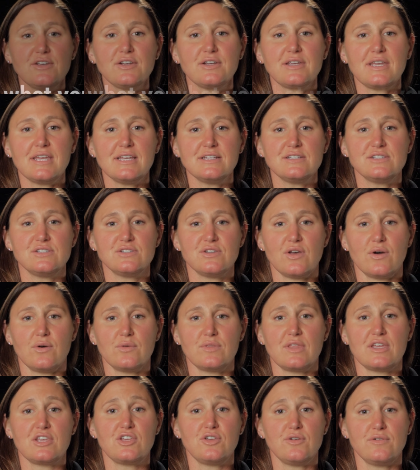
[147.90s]
your kids know
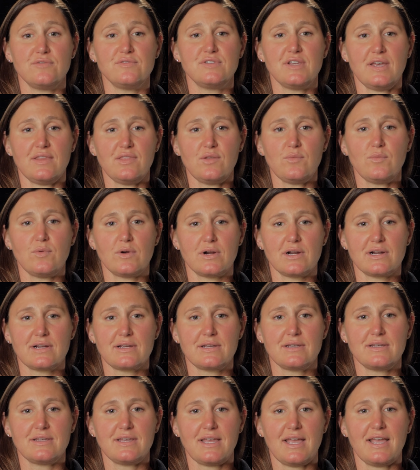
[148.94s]
that you've done the work
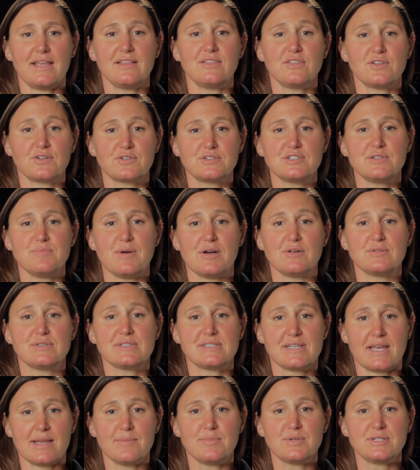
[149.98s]
and learned about
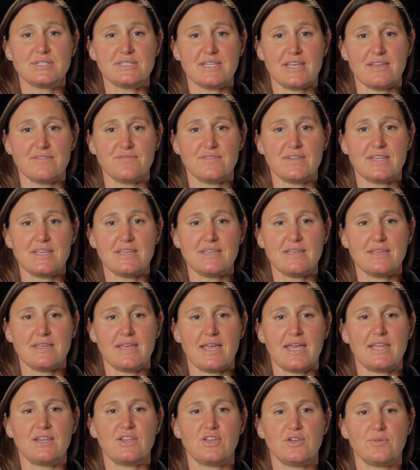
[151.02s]
cyber safety
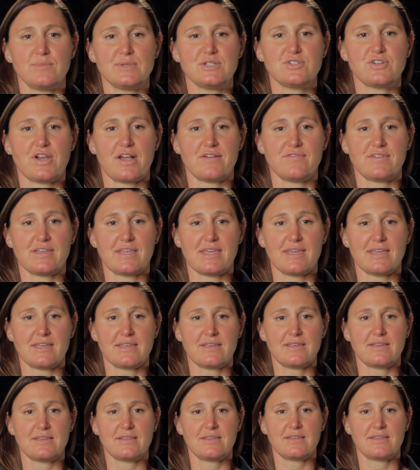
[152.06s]
and human trafficking.